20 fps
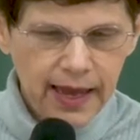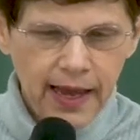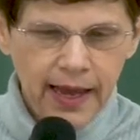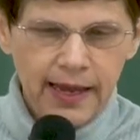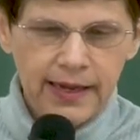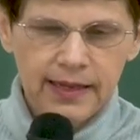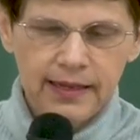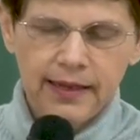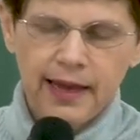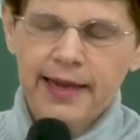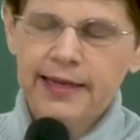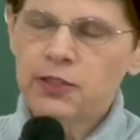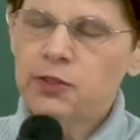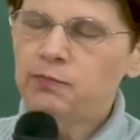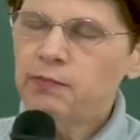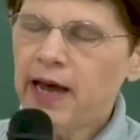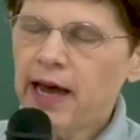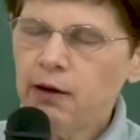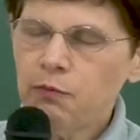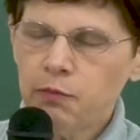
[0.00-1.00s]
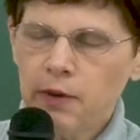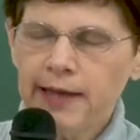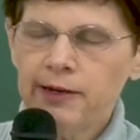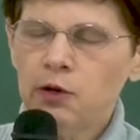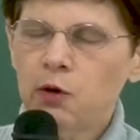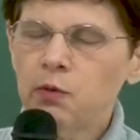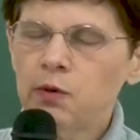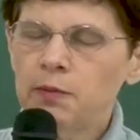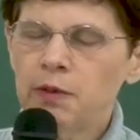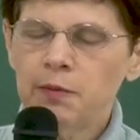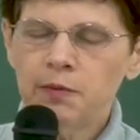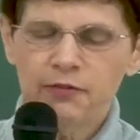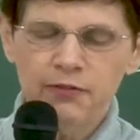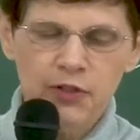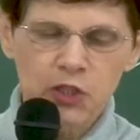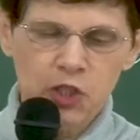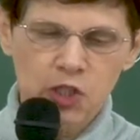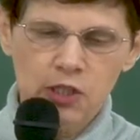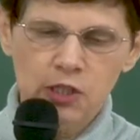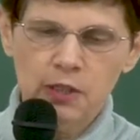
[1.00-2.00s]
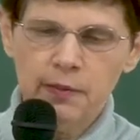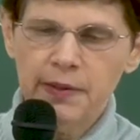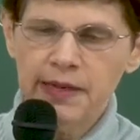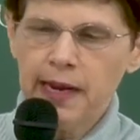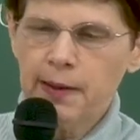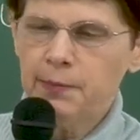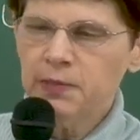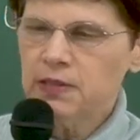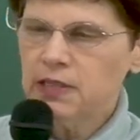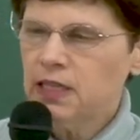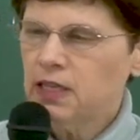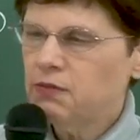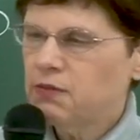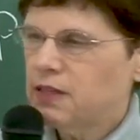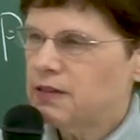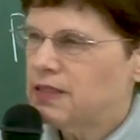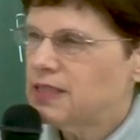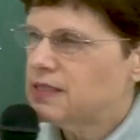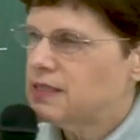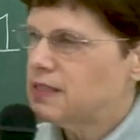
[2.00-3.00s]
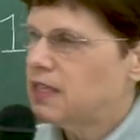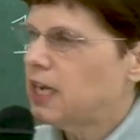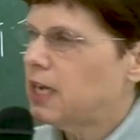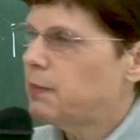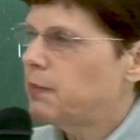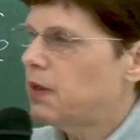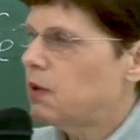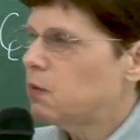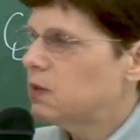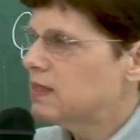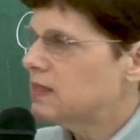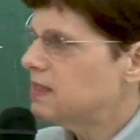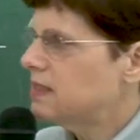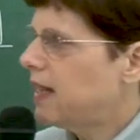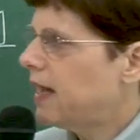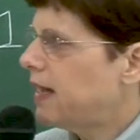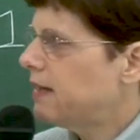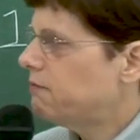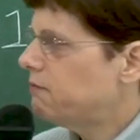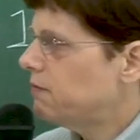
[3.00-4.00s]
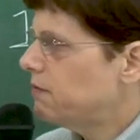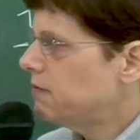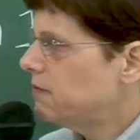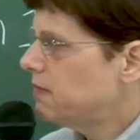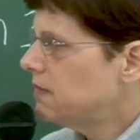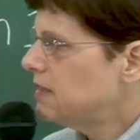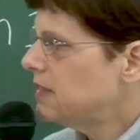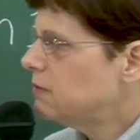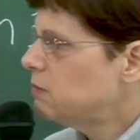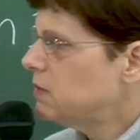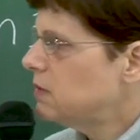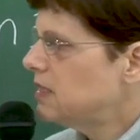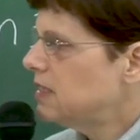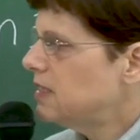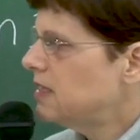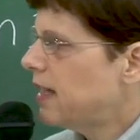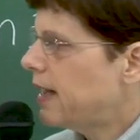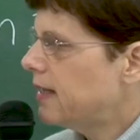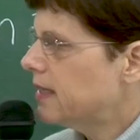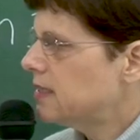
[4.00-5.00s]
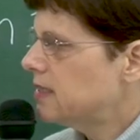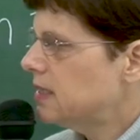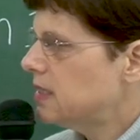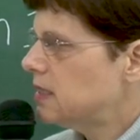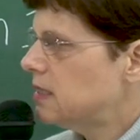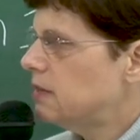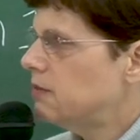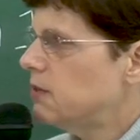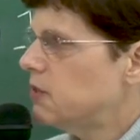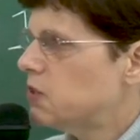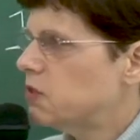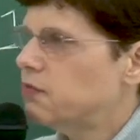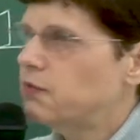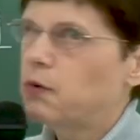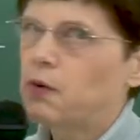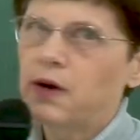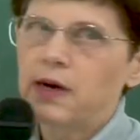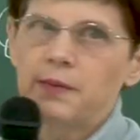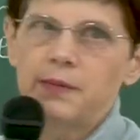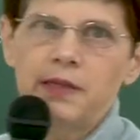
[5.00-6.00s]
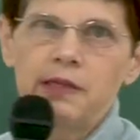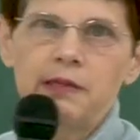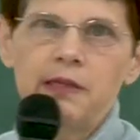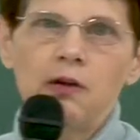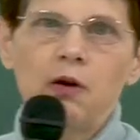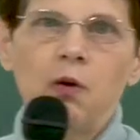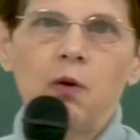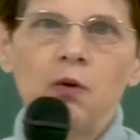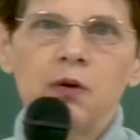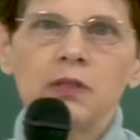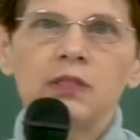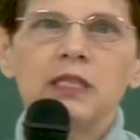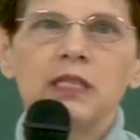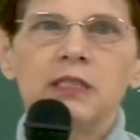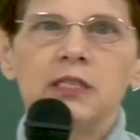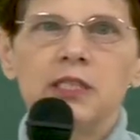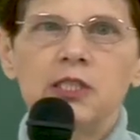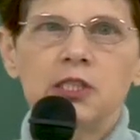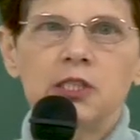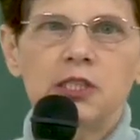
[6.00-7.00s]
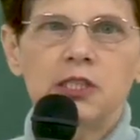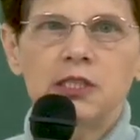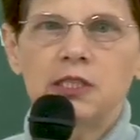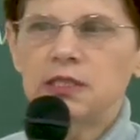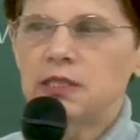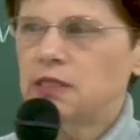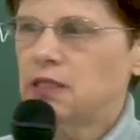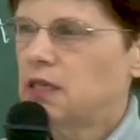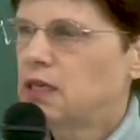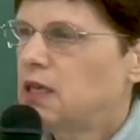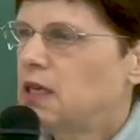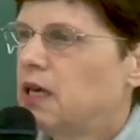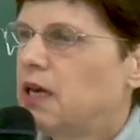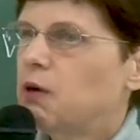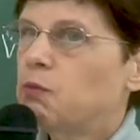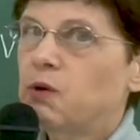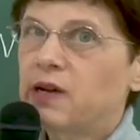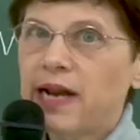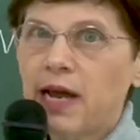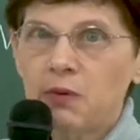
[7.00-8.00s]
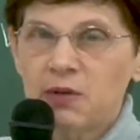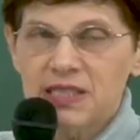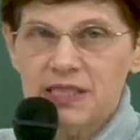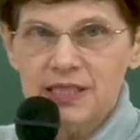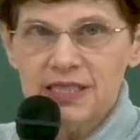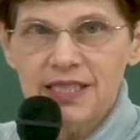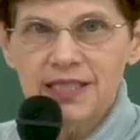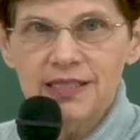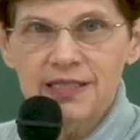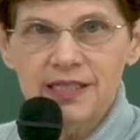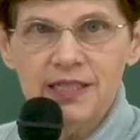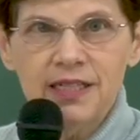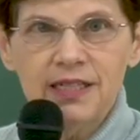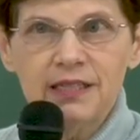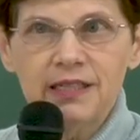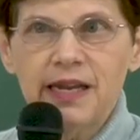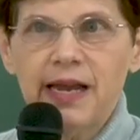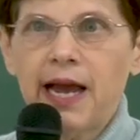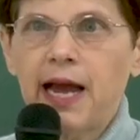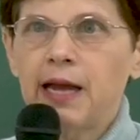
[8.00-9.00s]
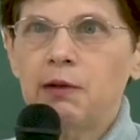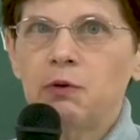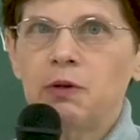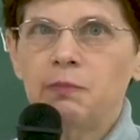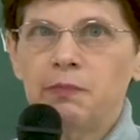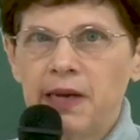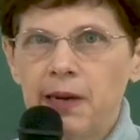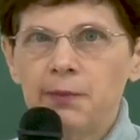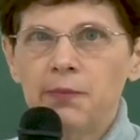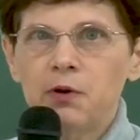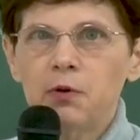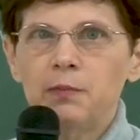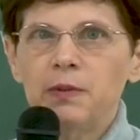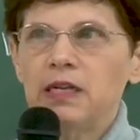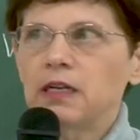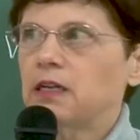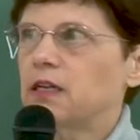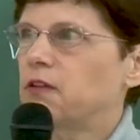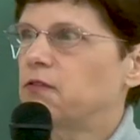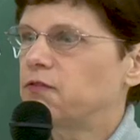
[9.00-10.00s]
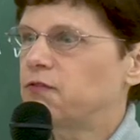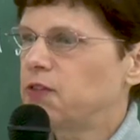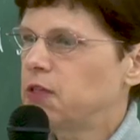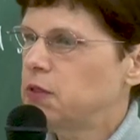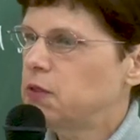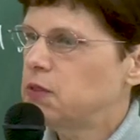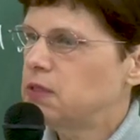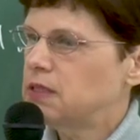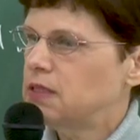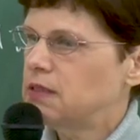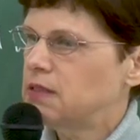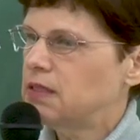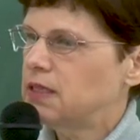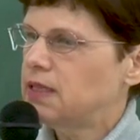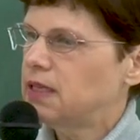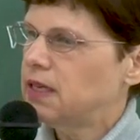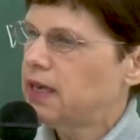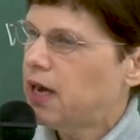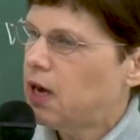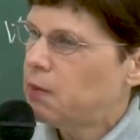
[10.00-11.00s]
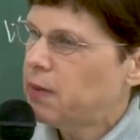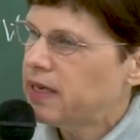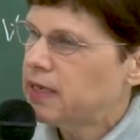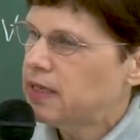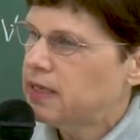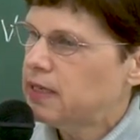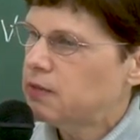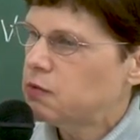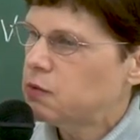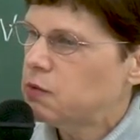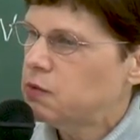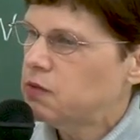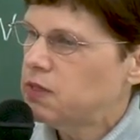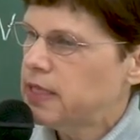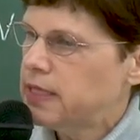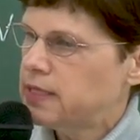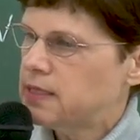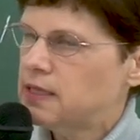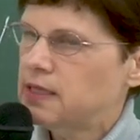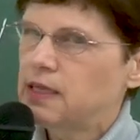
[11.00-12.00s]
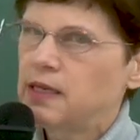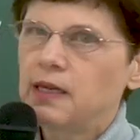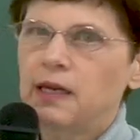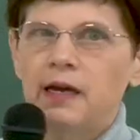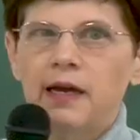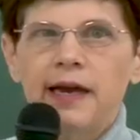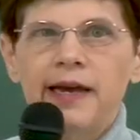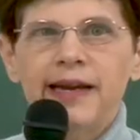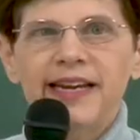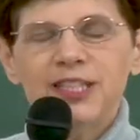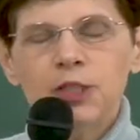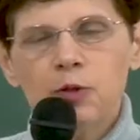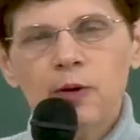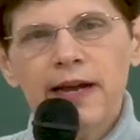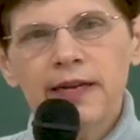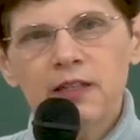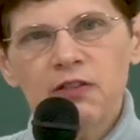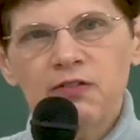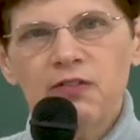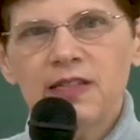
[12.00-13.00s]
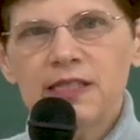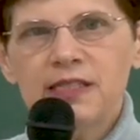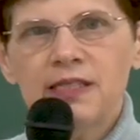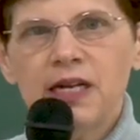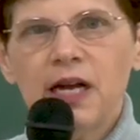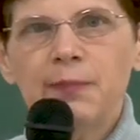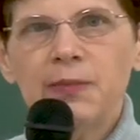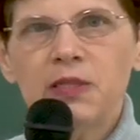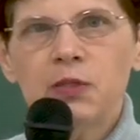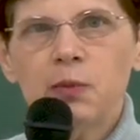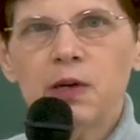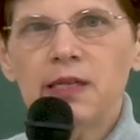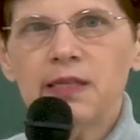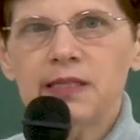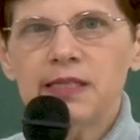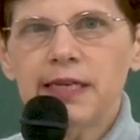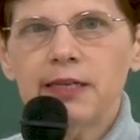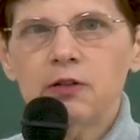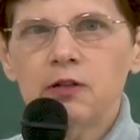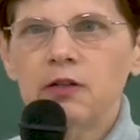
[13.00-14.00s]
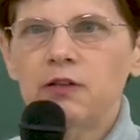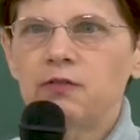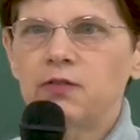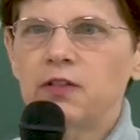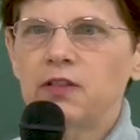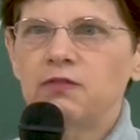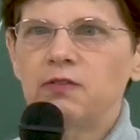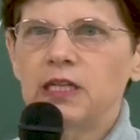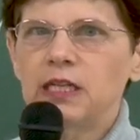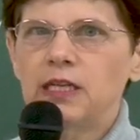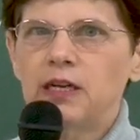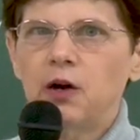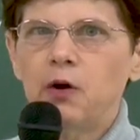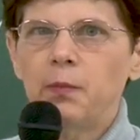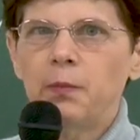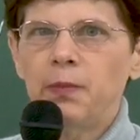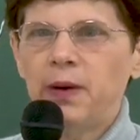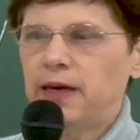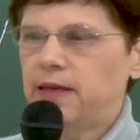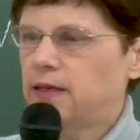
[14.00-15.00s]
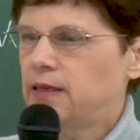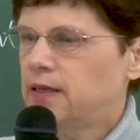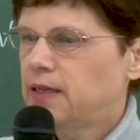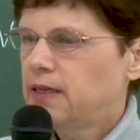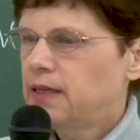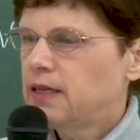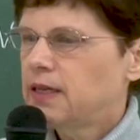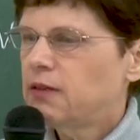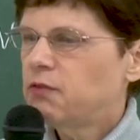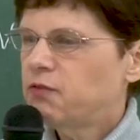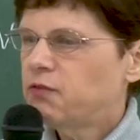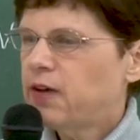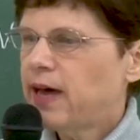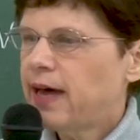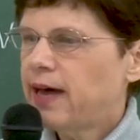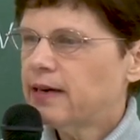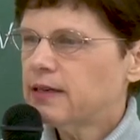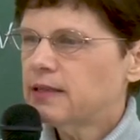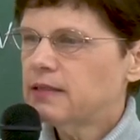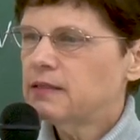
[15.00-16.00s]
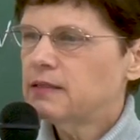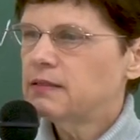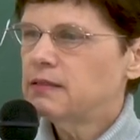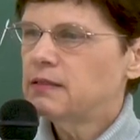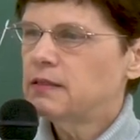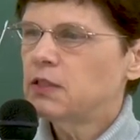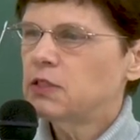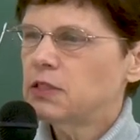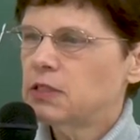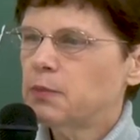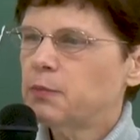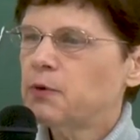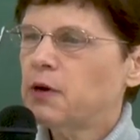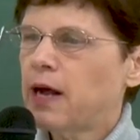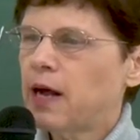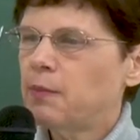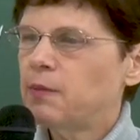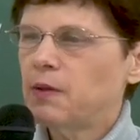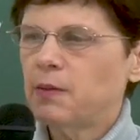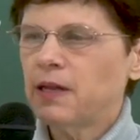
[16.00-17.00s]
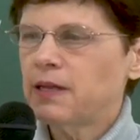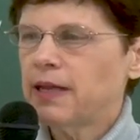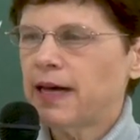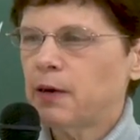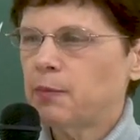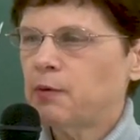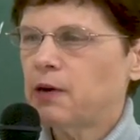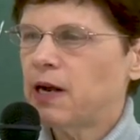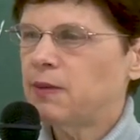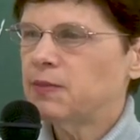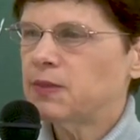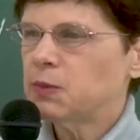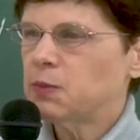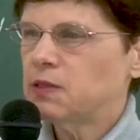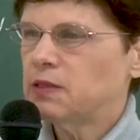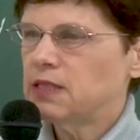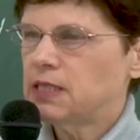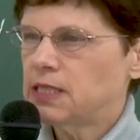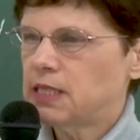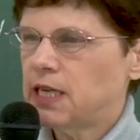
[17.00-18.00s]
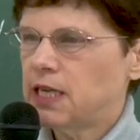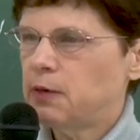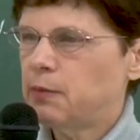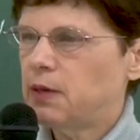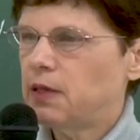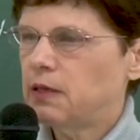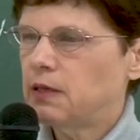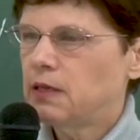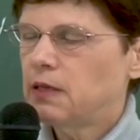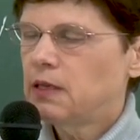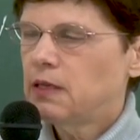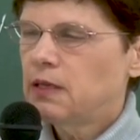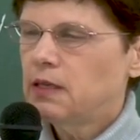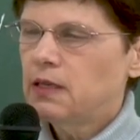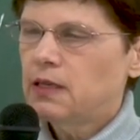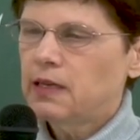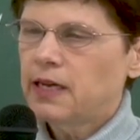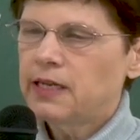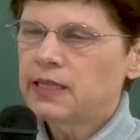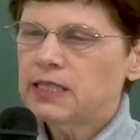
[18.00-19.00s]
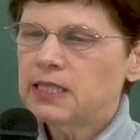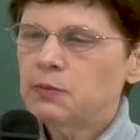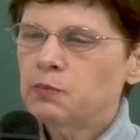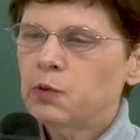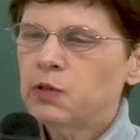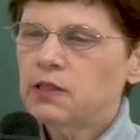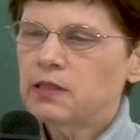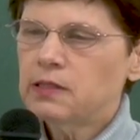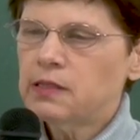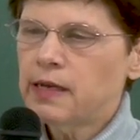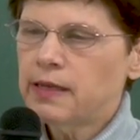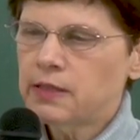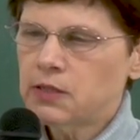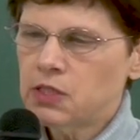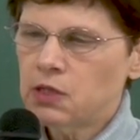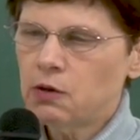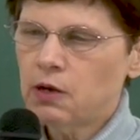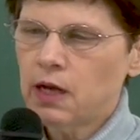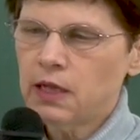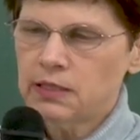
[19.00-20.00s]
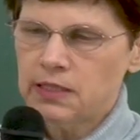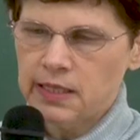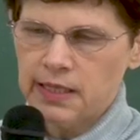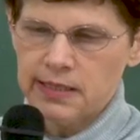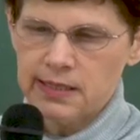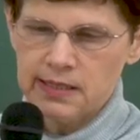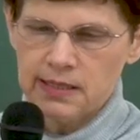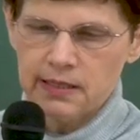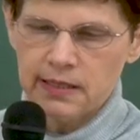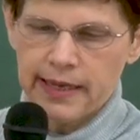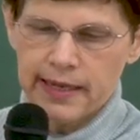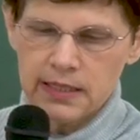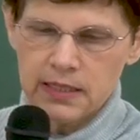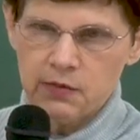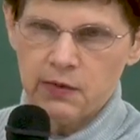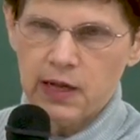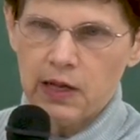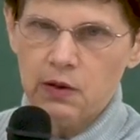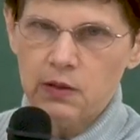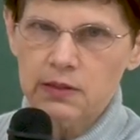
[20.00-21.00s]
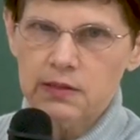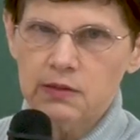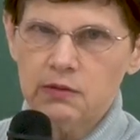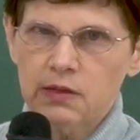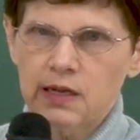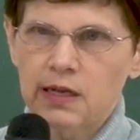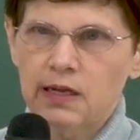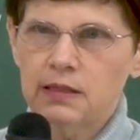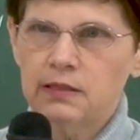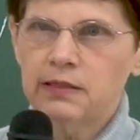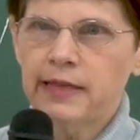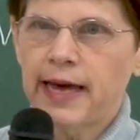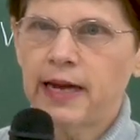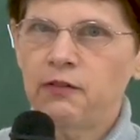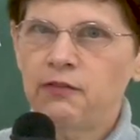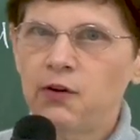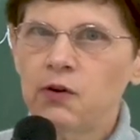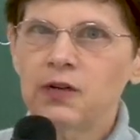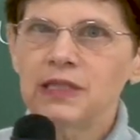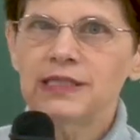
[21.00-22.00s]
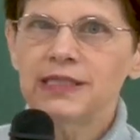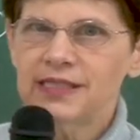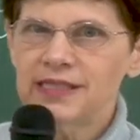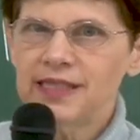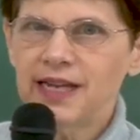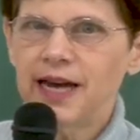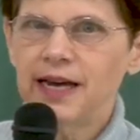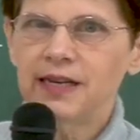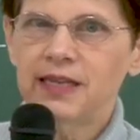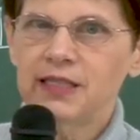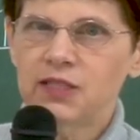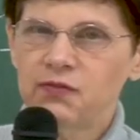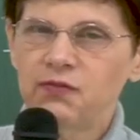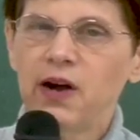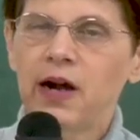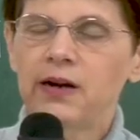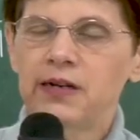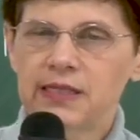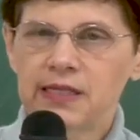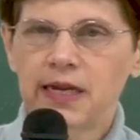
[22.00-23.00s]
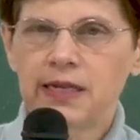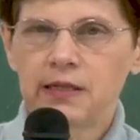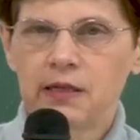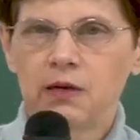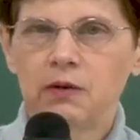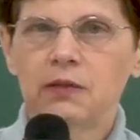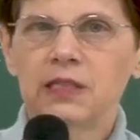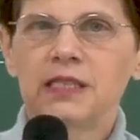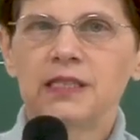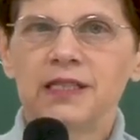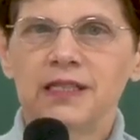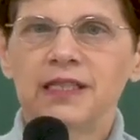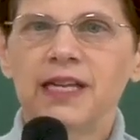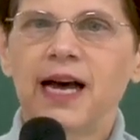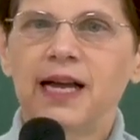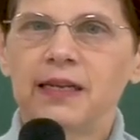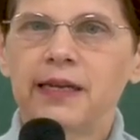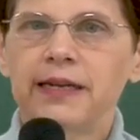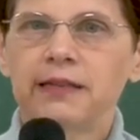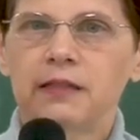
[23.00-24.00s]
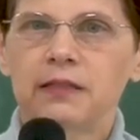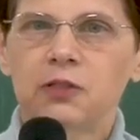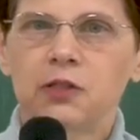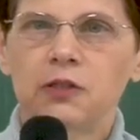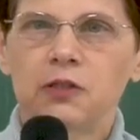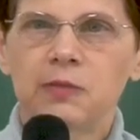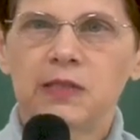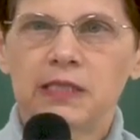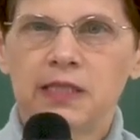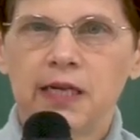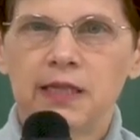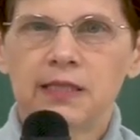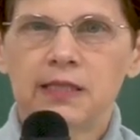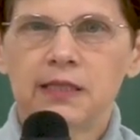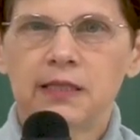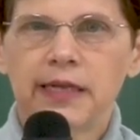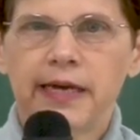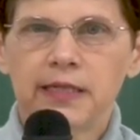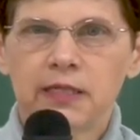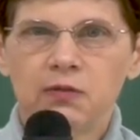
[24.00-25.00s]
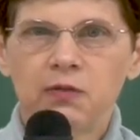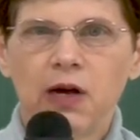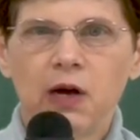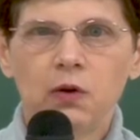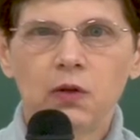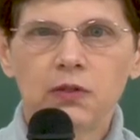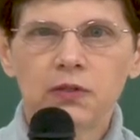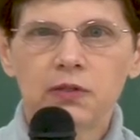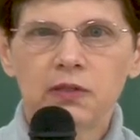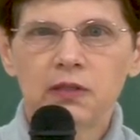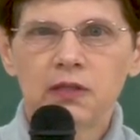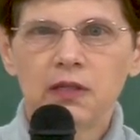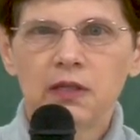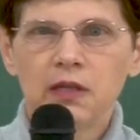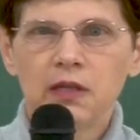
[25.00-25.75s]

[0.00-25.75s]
I don't remember for sure, but I believe that this table did not exist in this form in the old editions. And when I was teaching it, I remember being confused and thinking, how am I going to get through this? And I tried to fix it up as well as I could for the video. But in fact, there's a problem, a lot of problems with this table. And it's with the so-called tense and lax vowels. Okay, Latifoga does not, as far as I know, he did not like the terms tense and lax vowels.